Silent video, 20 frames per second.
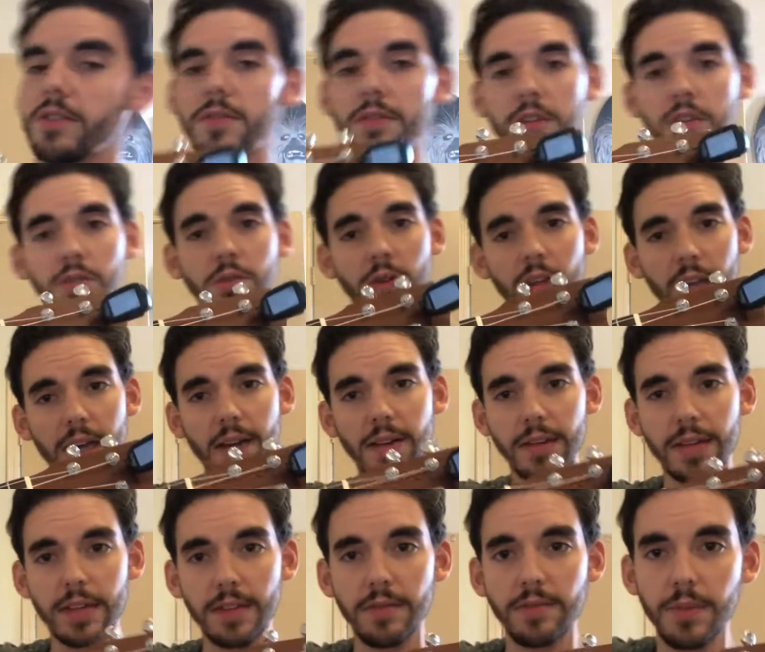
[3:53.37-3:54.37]
of the
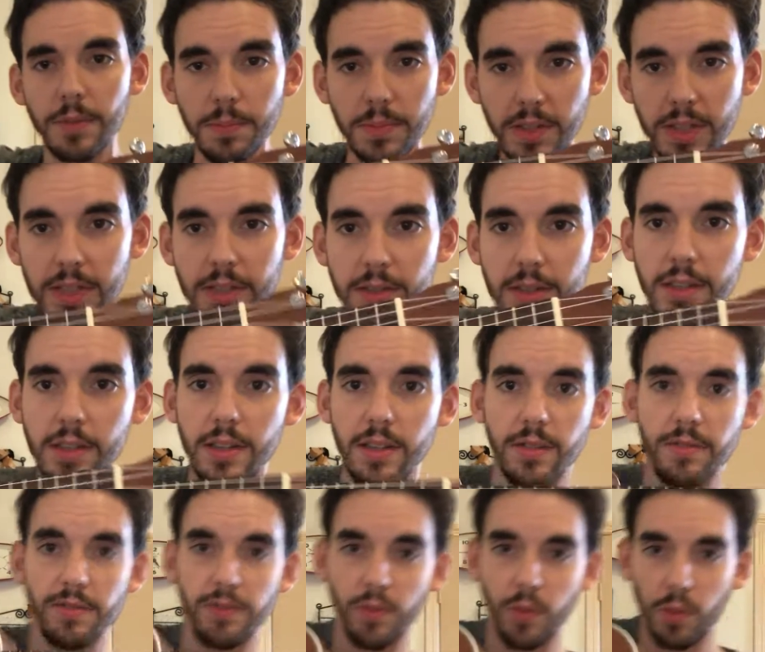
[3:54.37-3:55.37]
ukulele, from ceiling to
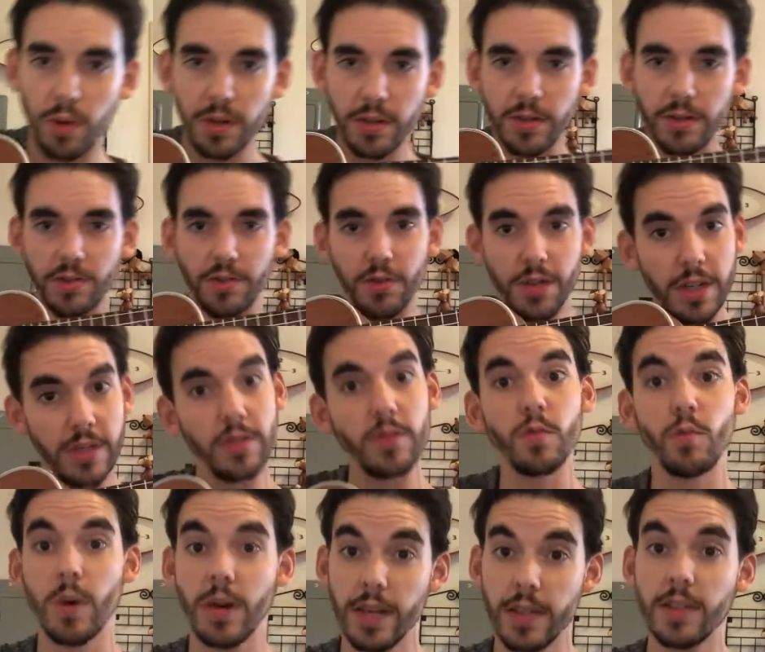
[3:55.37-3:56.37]
the floor, the
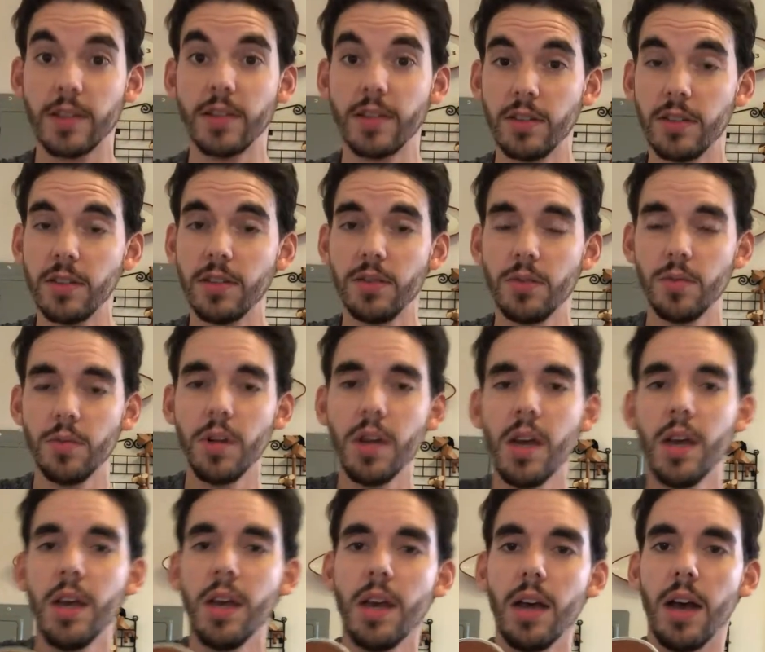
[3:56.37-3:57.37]
strings when it's in tune.
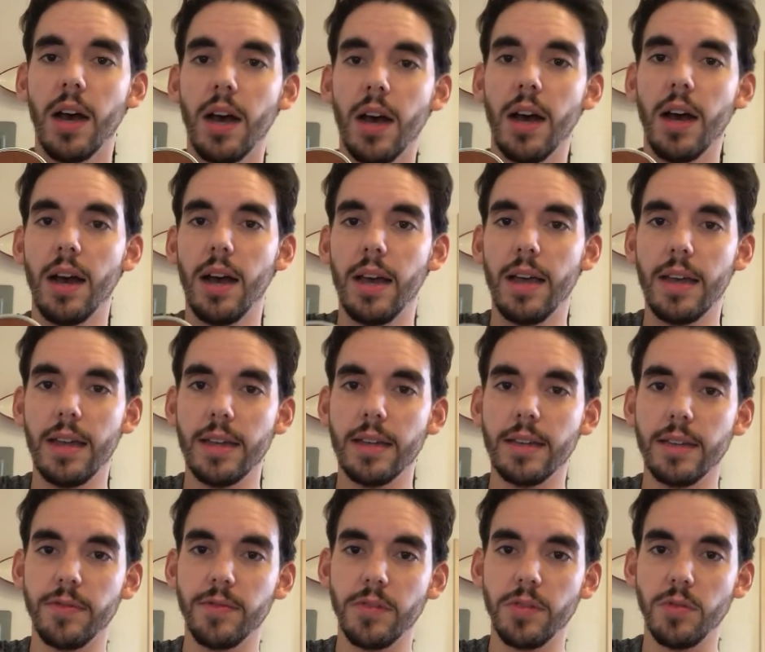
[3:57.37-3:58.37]

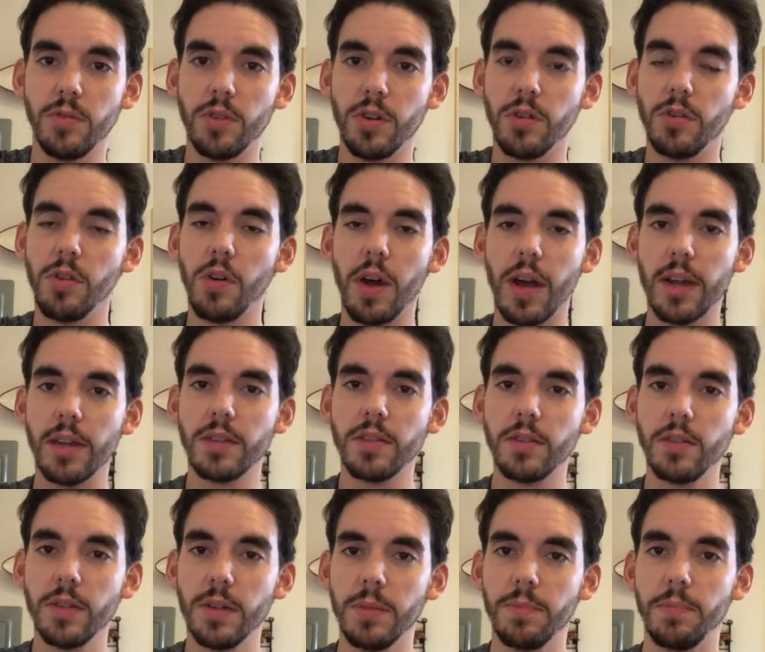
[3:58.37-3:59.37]
And if you don't know how to
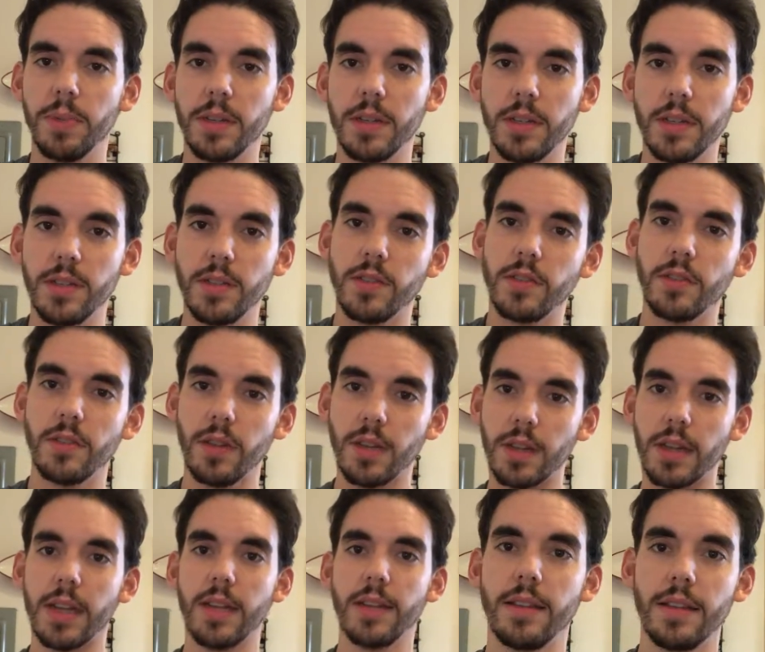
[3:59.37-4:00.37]
tune it, please
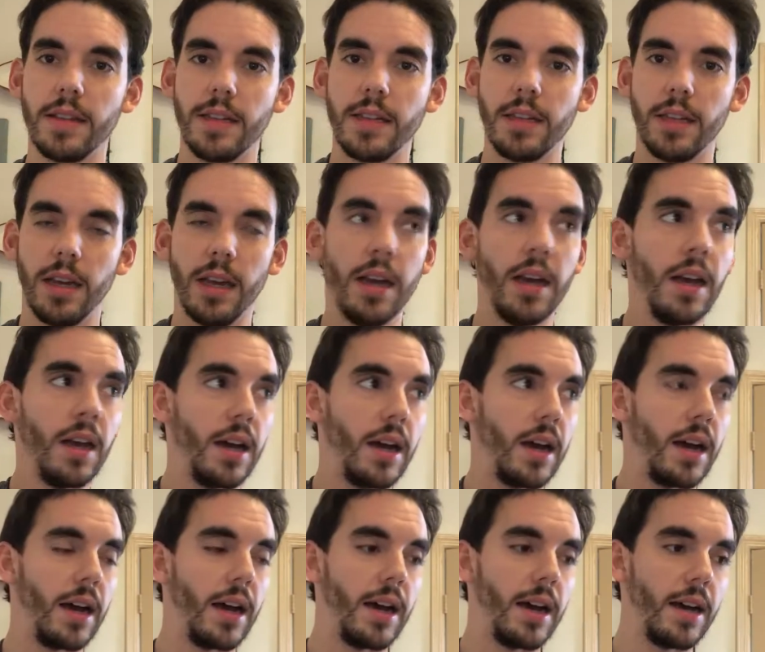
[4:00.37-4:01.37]
look the
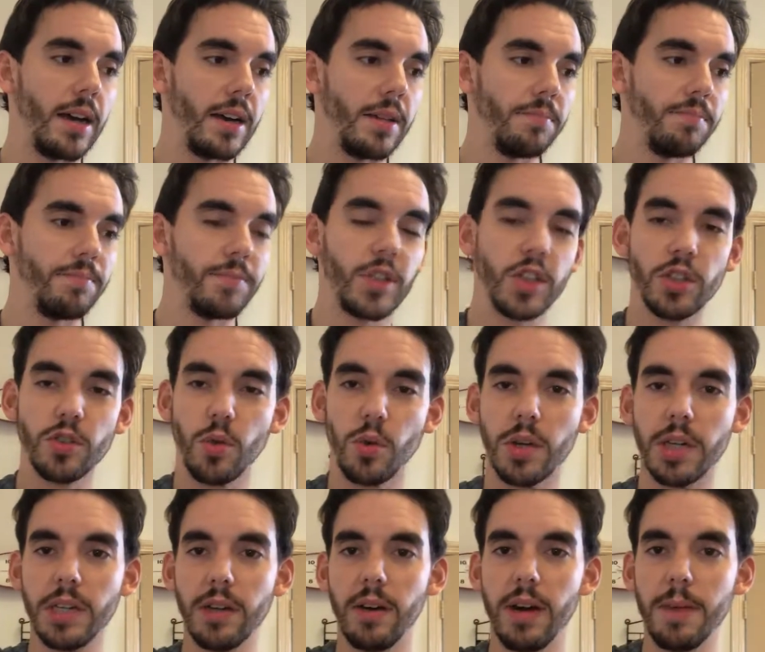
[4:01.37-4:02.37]

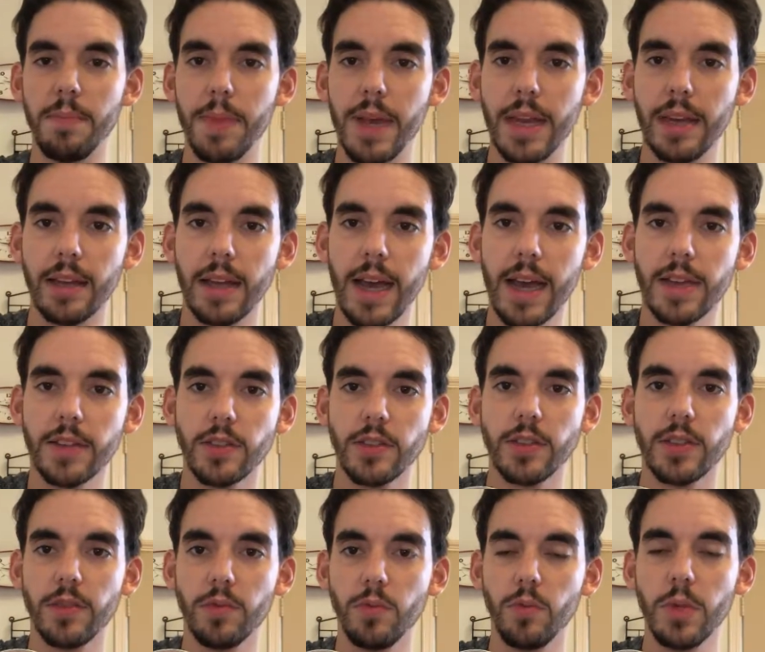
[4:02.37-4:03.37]
tutorial I made
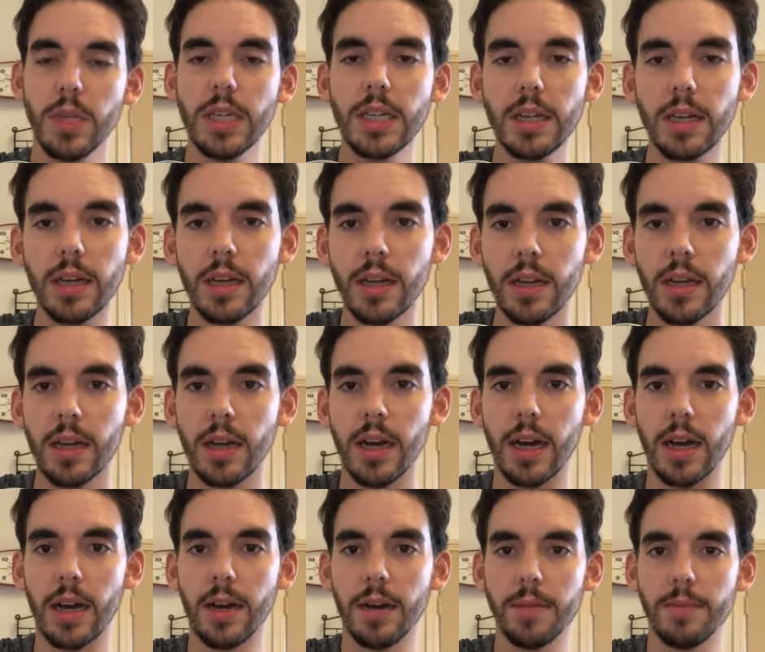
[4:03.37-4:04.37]
last week
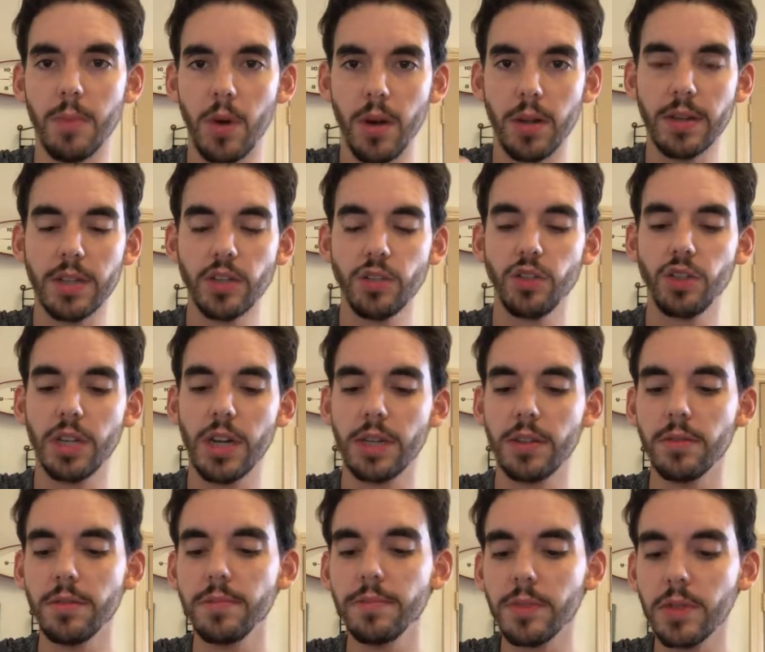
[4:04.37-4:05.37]
on this
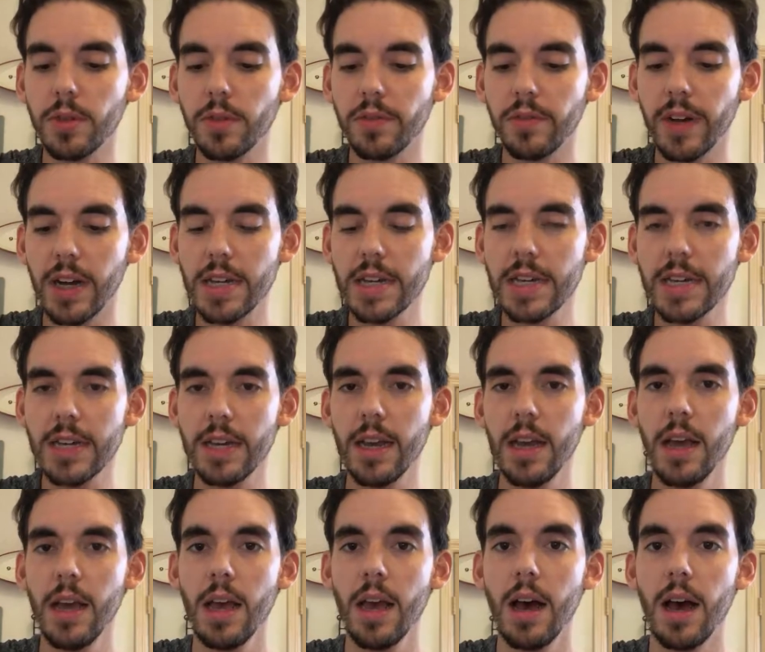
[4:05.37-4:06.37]
channel. You'll find it.
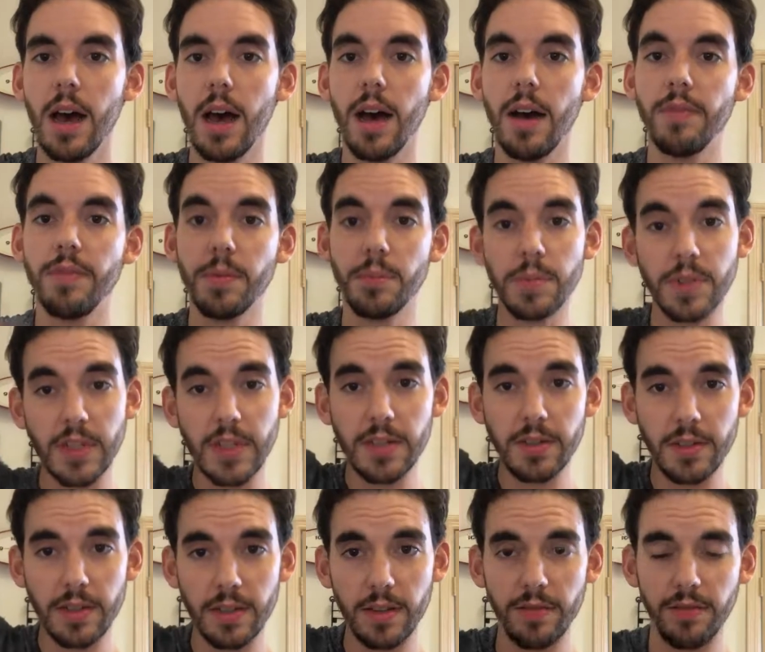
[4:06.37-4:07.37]
From the
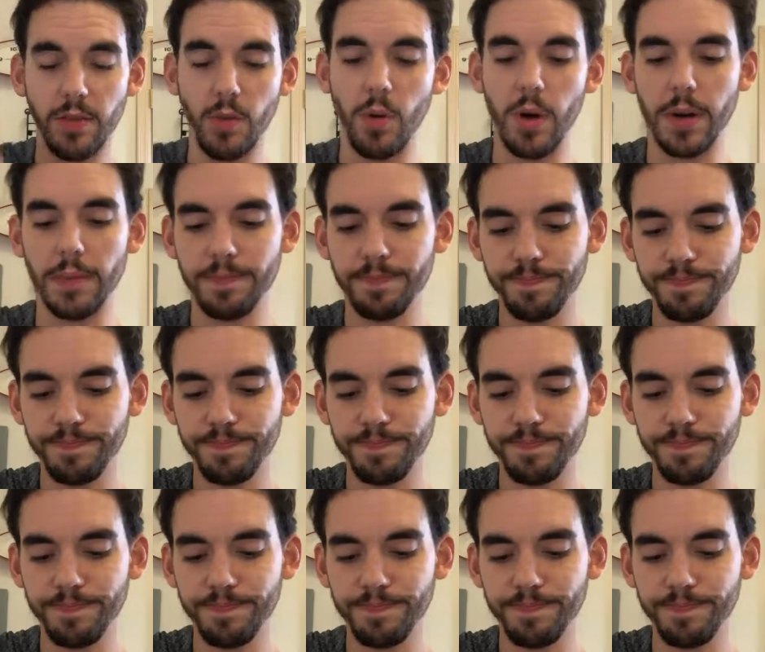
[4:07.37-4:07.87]
ceiling to the floor.